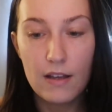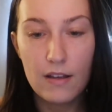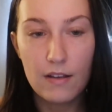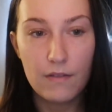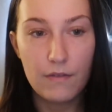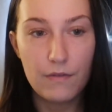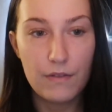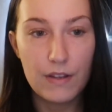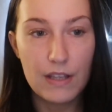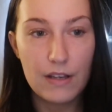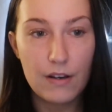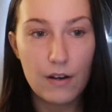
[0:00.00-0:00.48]

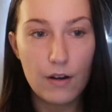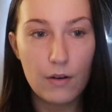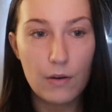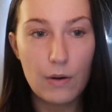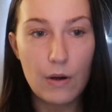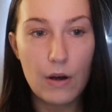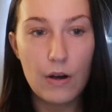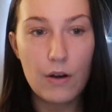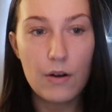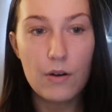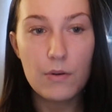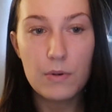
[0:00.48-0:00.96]

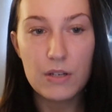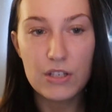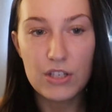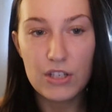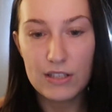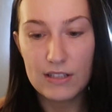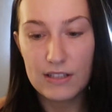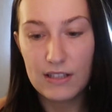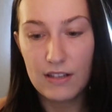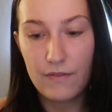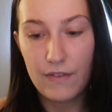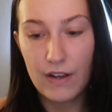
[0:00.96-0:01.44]
VOO, which
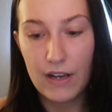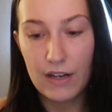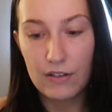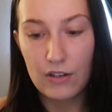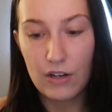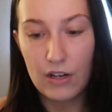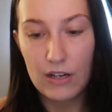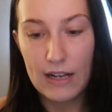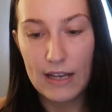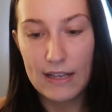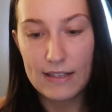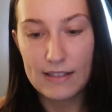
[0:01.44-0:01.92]
is the
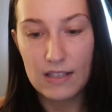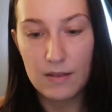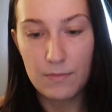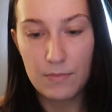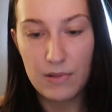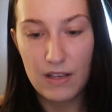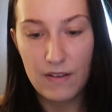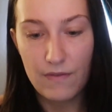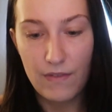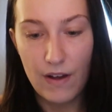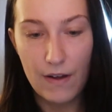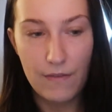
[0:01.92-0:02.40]
Vanguard
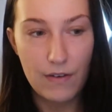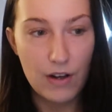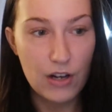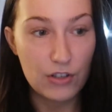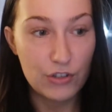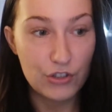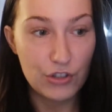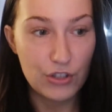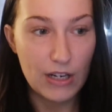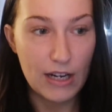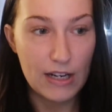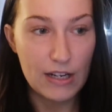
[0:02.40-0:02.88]
S&P
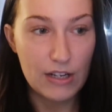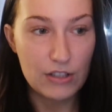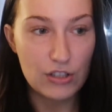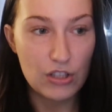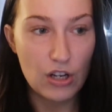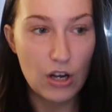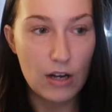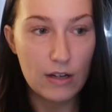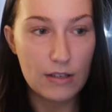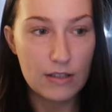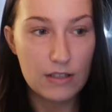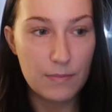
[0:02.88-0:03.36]
500 I had
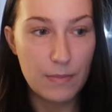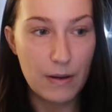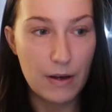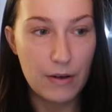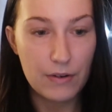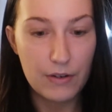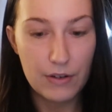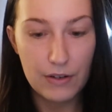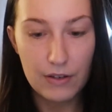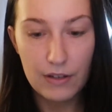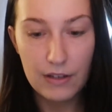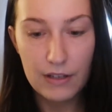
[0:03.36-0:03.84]
talked
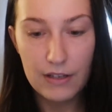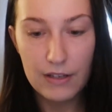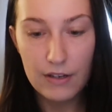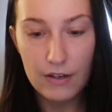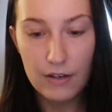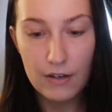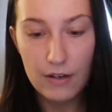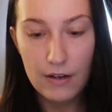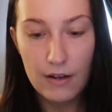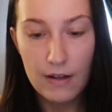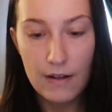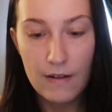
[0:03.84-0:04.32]
about
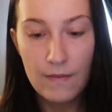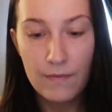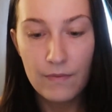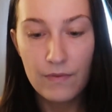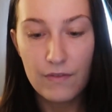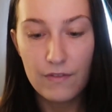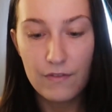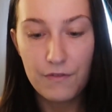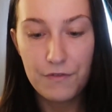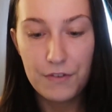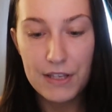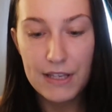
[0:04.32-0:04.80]
earlier,
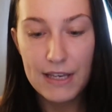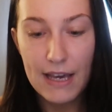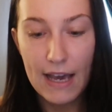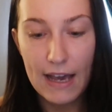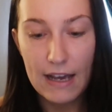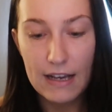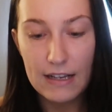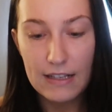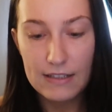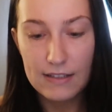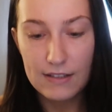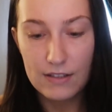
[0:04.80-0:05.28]

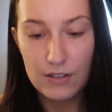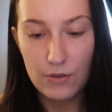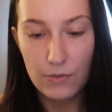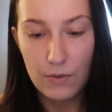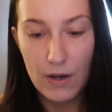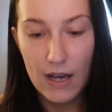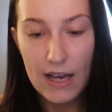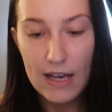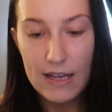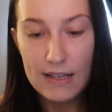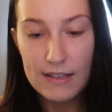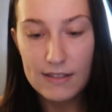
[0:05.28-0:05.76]

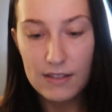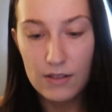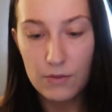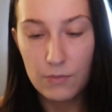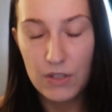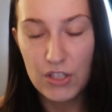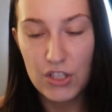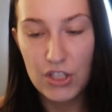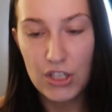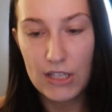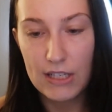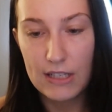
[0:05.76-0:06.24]
VXUS,
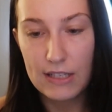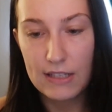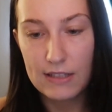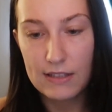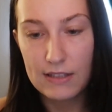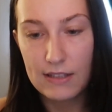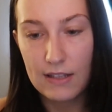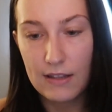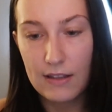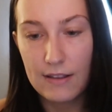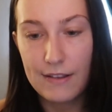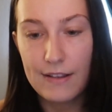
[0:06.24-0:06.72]
which
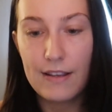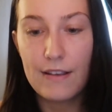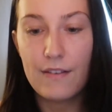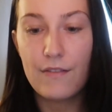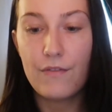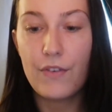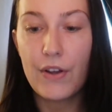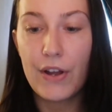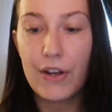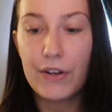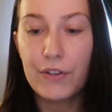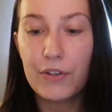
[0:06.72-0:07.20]
is the
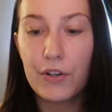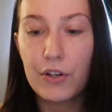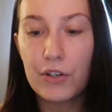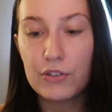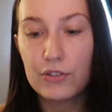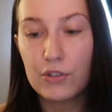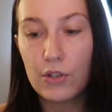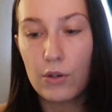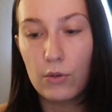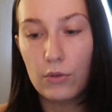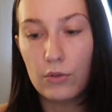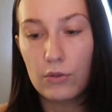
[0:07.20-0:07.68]

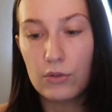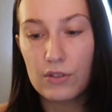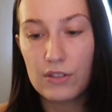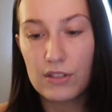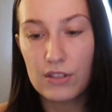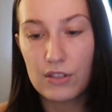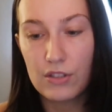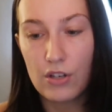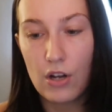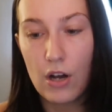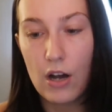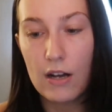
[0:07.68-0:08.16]
Vanguard Total
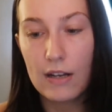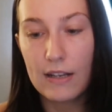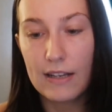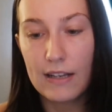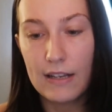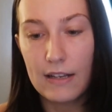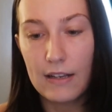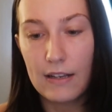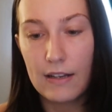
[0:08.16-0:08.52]
Stock